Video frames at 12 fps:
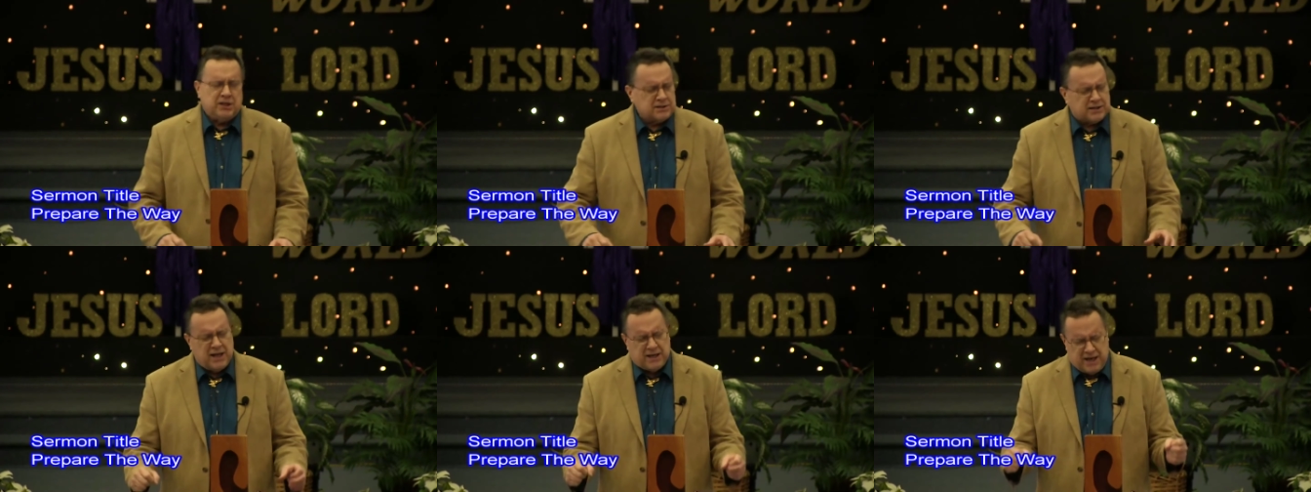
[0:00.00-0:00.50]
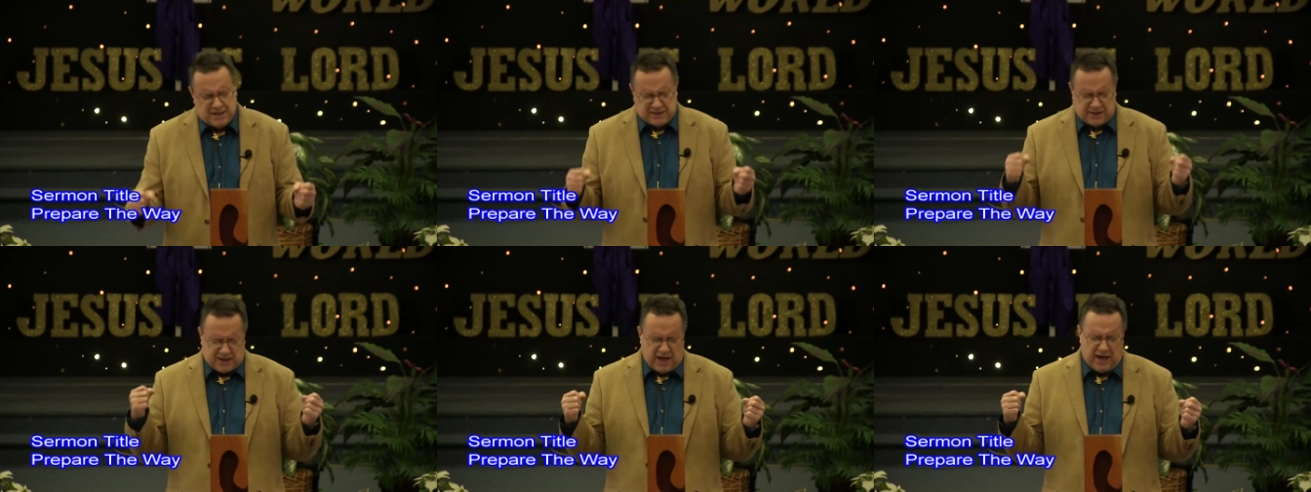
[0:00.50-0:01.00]
just like
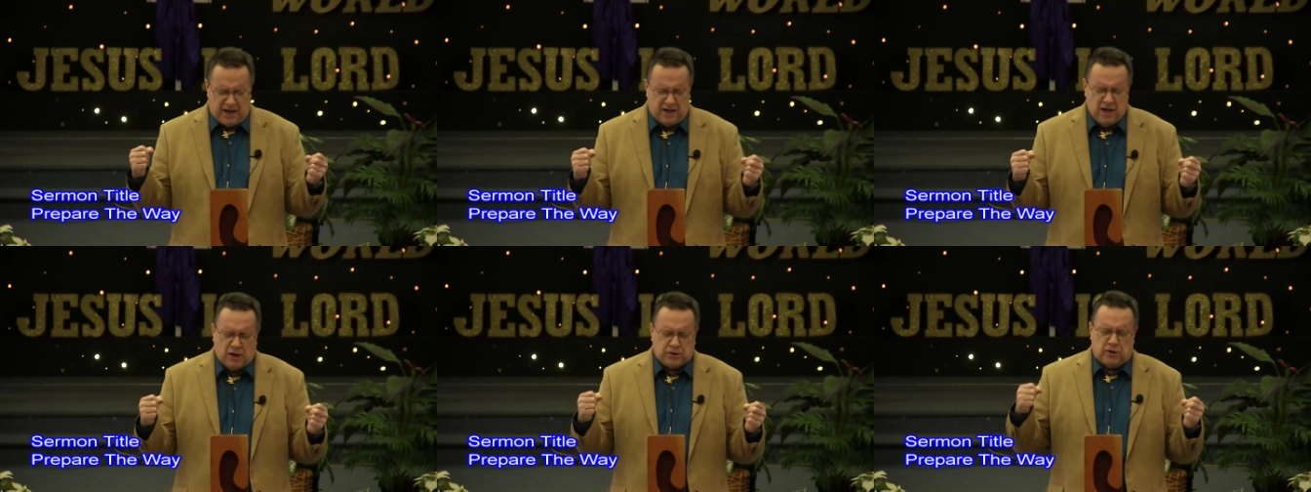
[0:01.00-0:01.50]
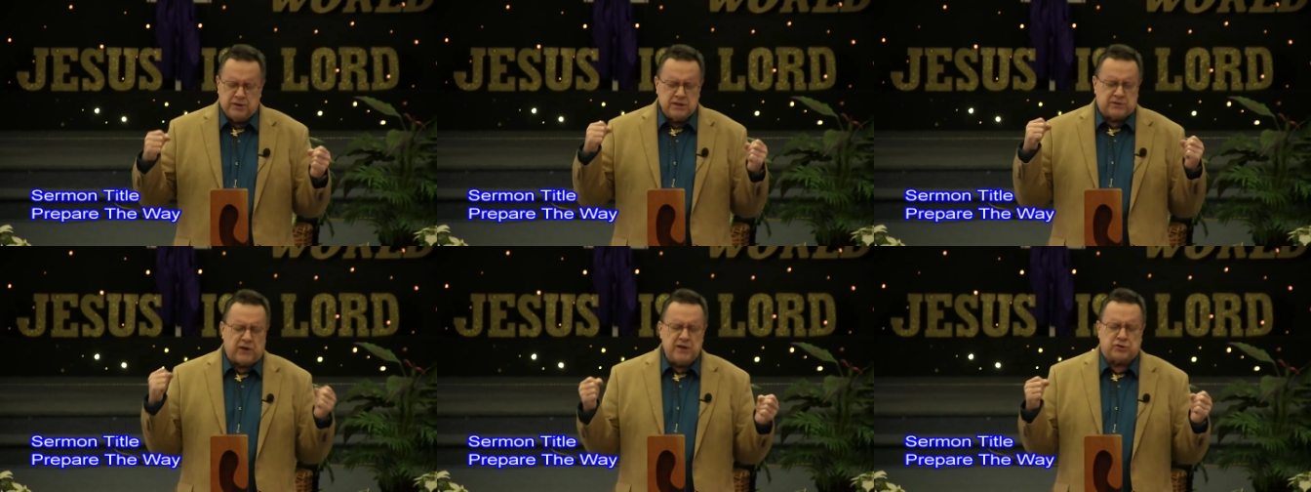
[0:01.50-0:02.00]
Hezekiah turned
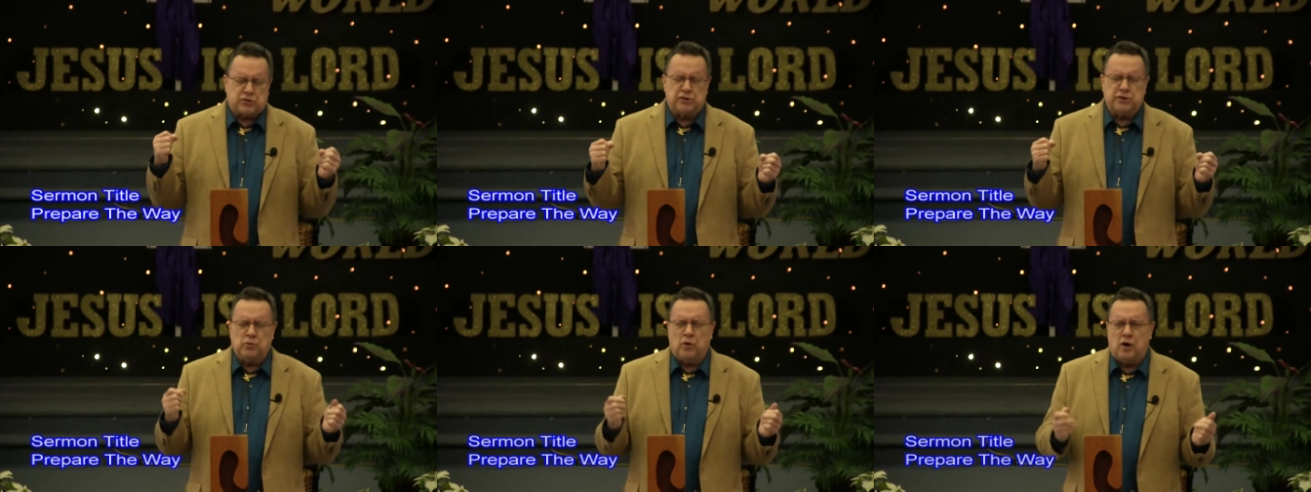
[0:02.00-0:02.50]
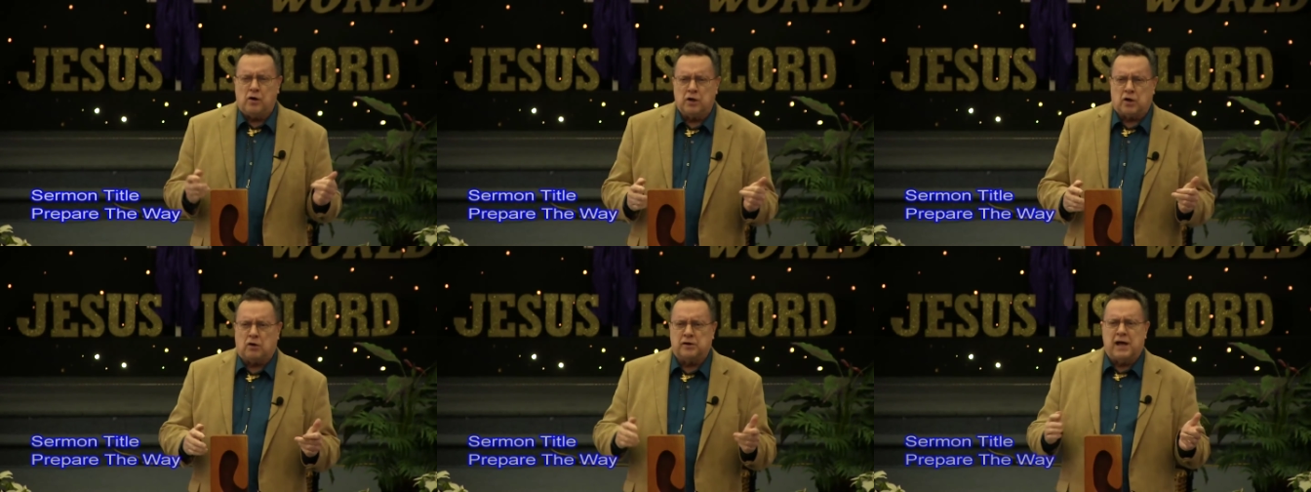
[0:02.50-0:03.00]
his face toward the wall
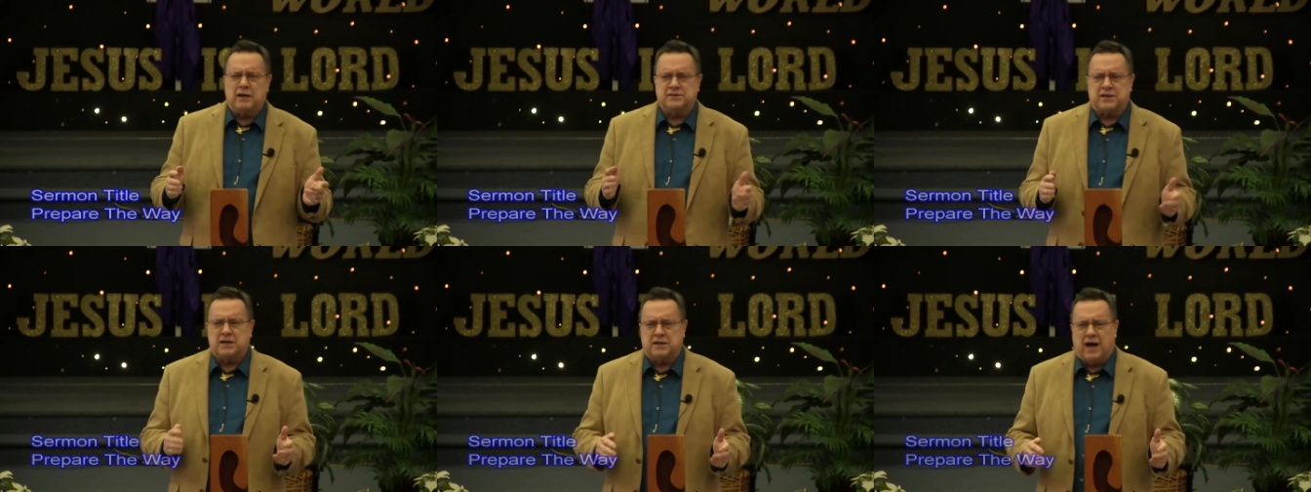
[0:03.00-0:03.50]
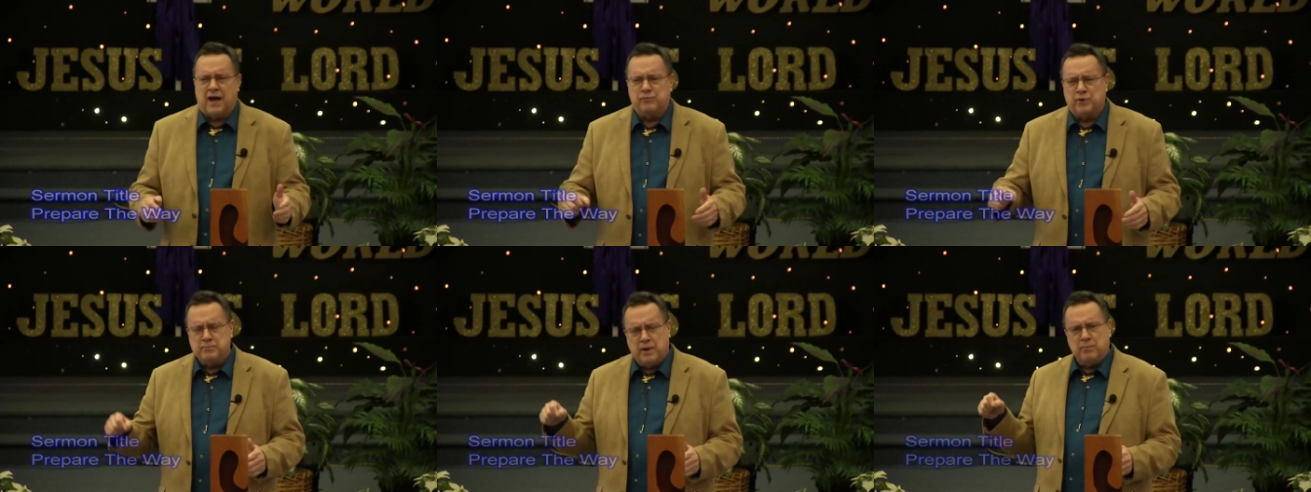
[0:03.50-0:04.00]
and called out and said,
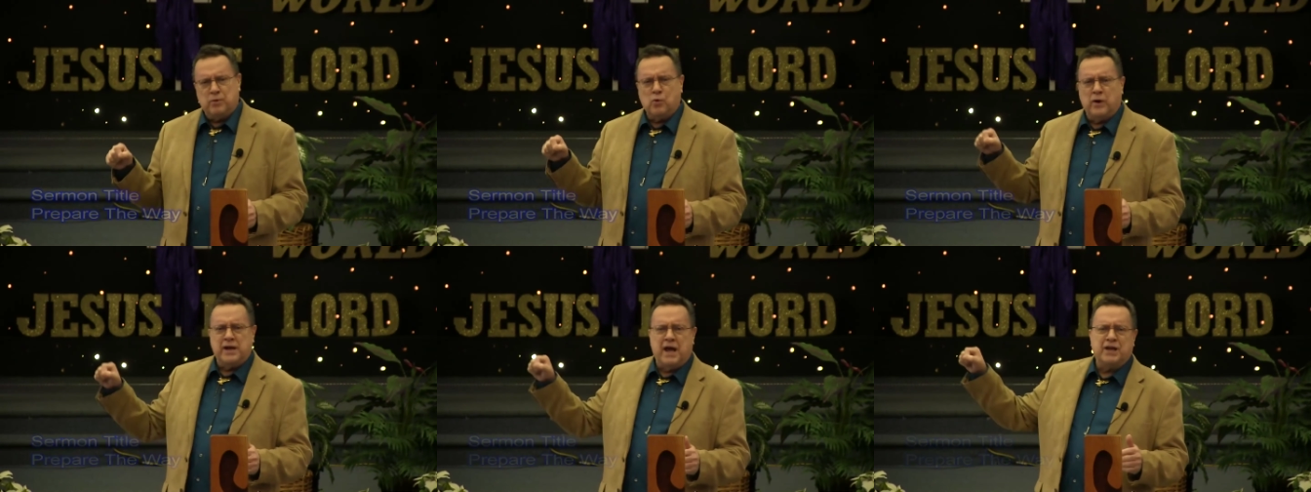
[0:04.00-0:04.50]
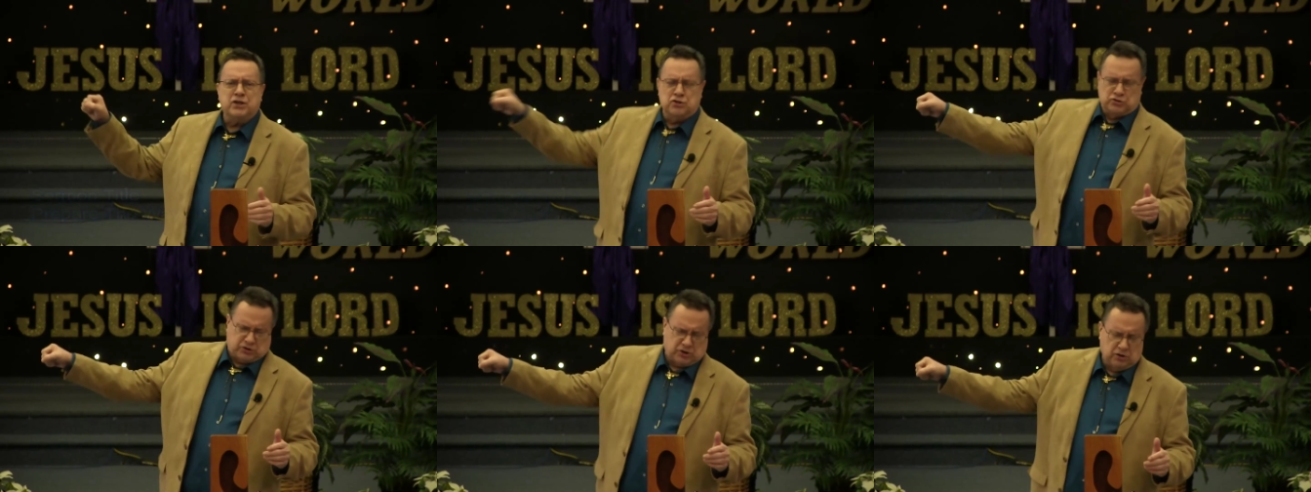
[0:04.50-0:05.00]
God, remember when I
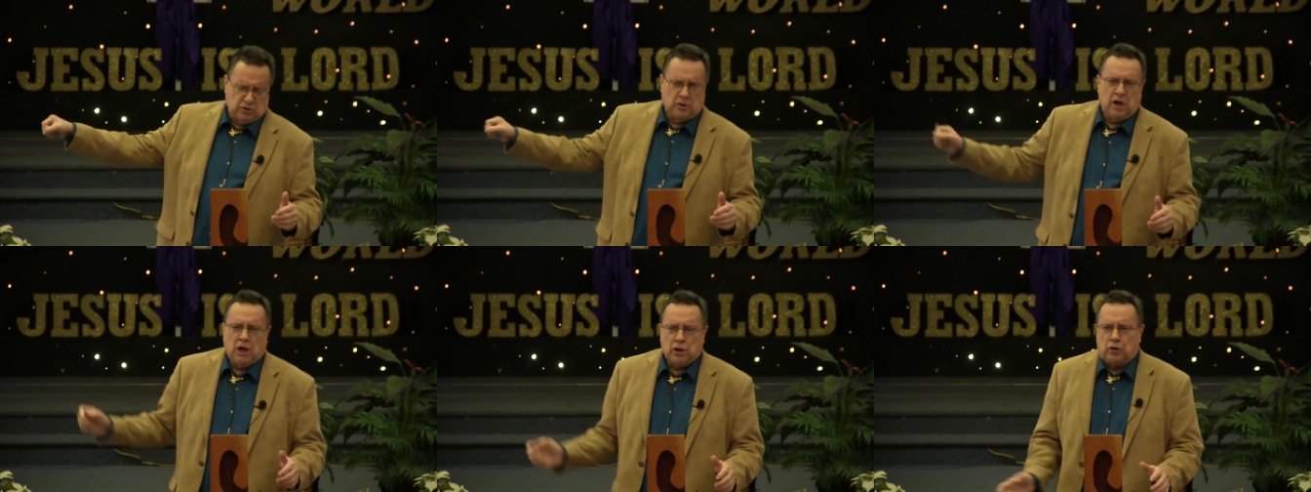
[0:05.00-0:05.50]
used to.